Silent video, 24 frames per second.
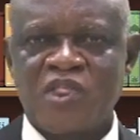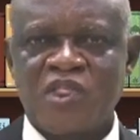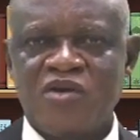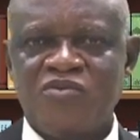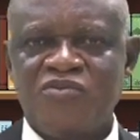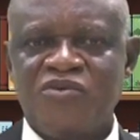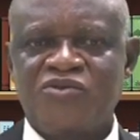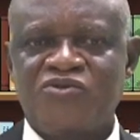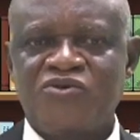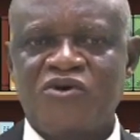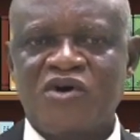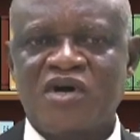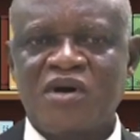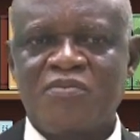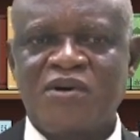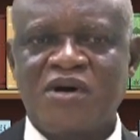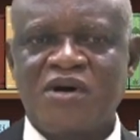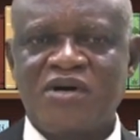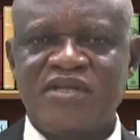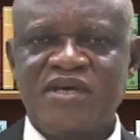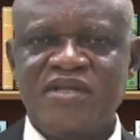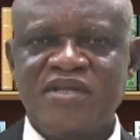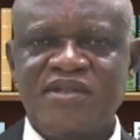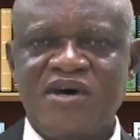We talk
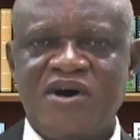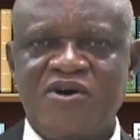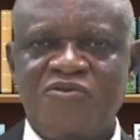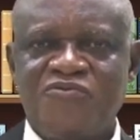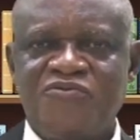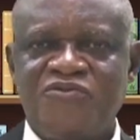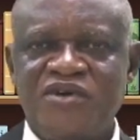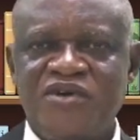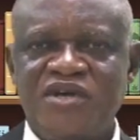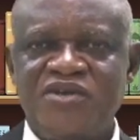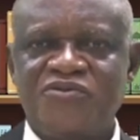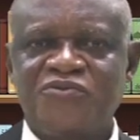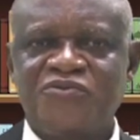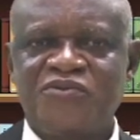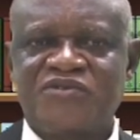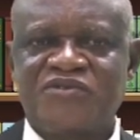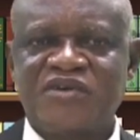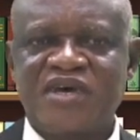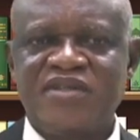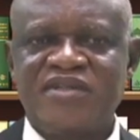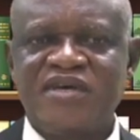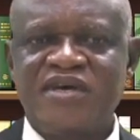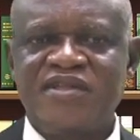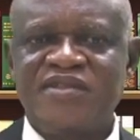about the noun phrase. We
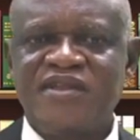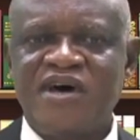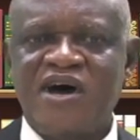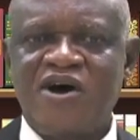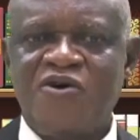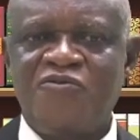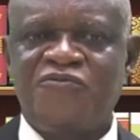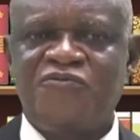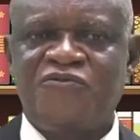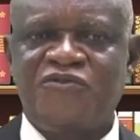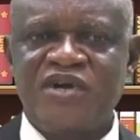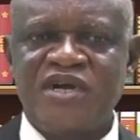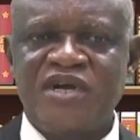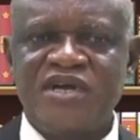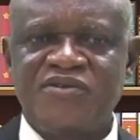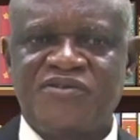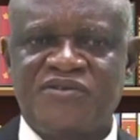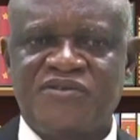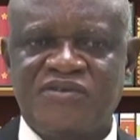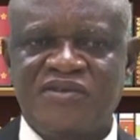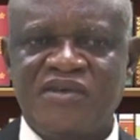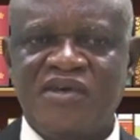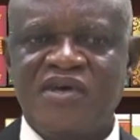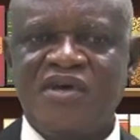said the noun
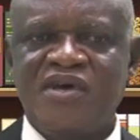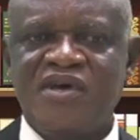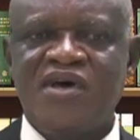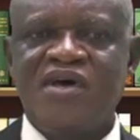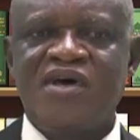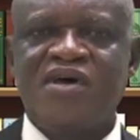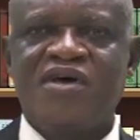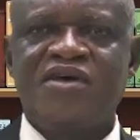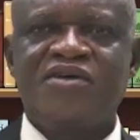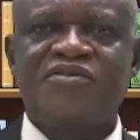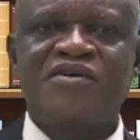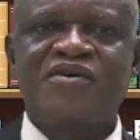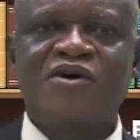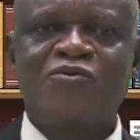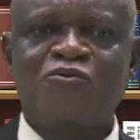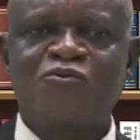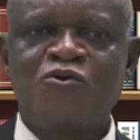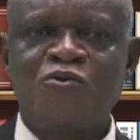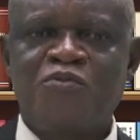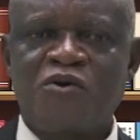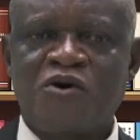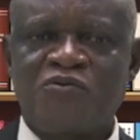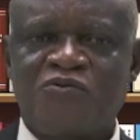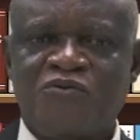phrase is a
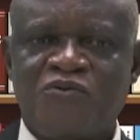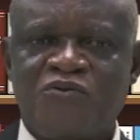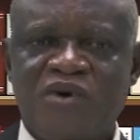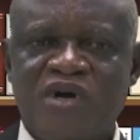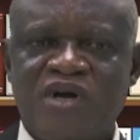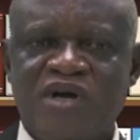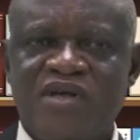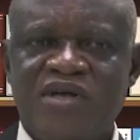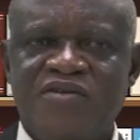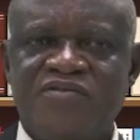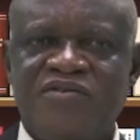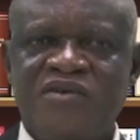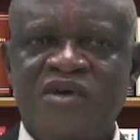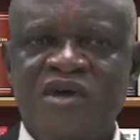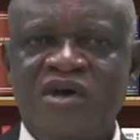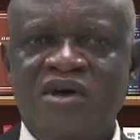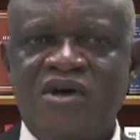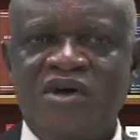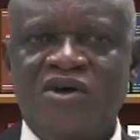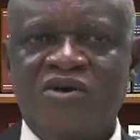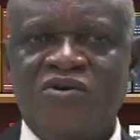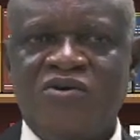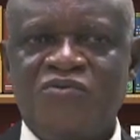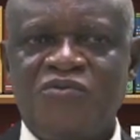group of words
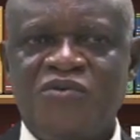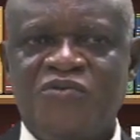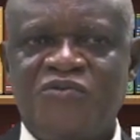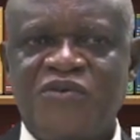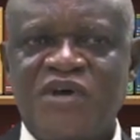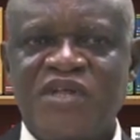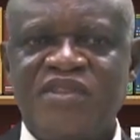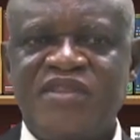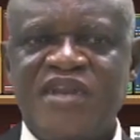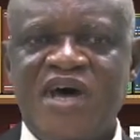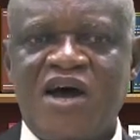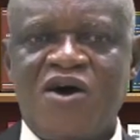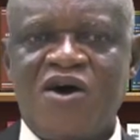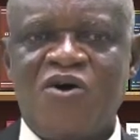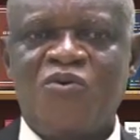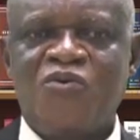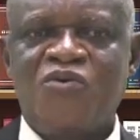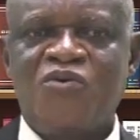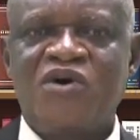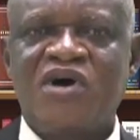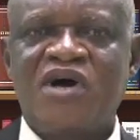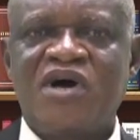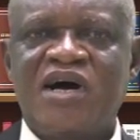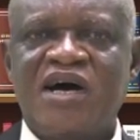with a
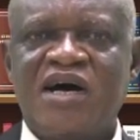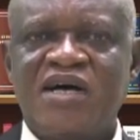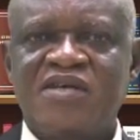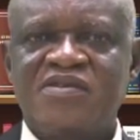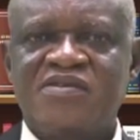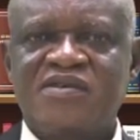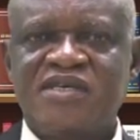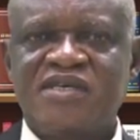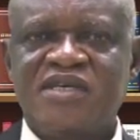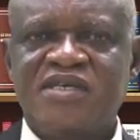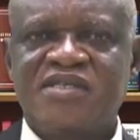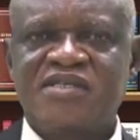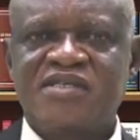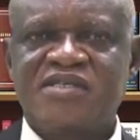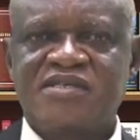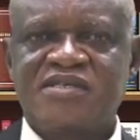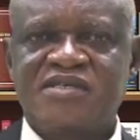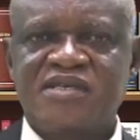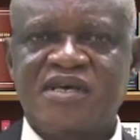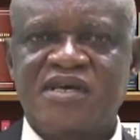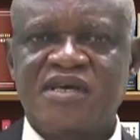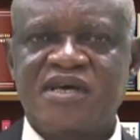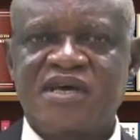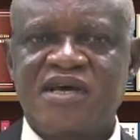noun as its
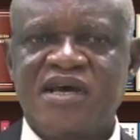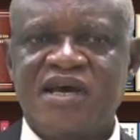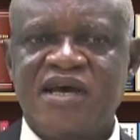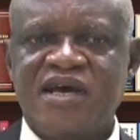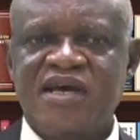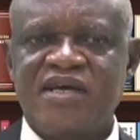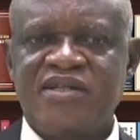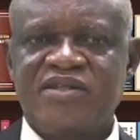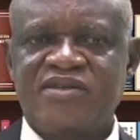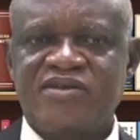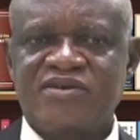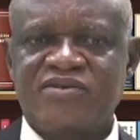head.